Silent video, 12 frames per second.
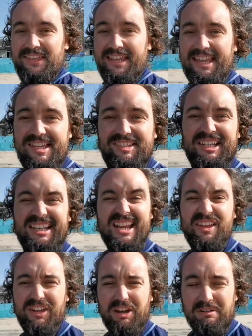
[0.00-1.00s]
Here's
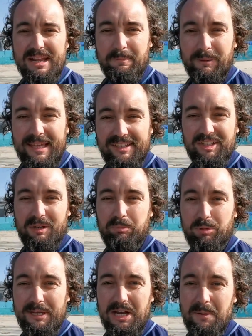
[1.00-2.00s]
another great place on
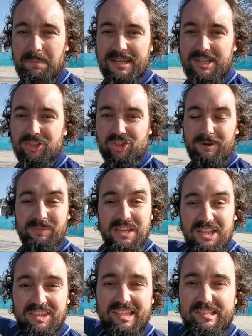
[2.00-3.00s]
Puyo Beach.
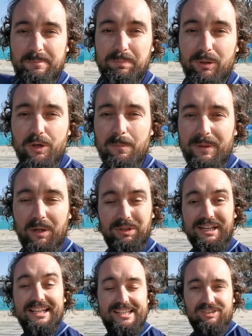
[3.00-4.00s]
This blue
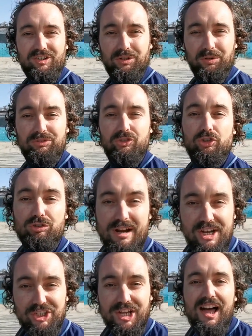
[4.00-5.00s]
building is called
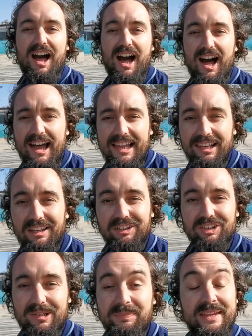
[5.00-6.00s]
Treasure
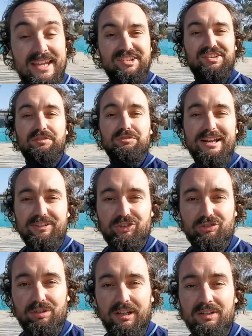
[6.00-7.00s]
Island. It's a
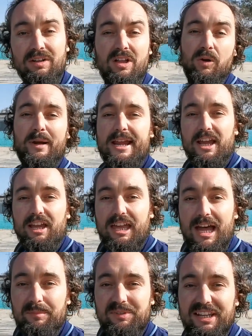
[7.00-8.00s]
restaurant where you can
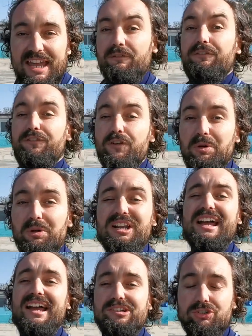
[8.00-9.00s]
come to get
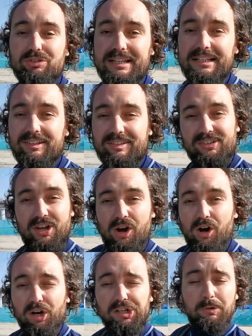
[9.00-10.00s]
food and drinks
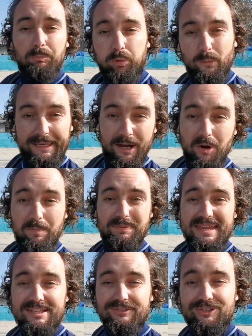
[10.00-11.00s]
on Puyo
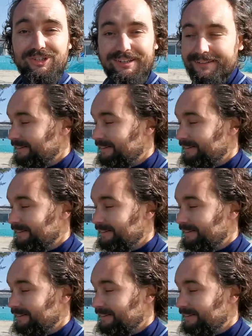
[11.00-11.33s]
Beach.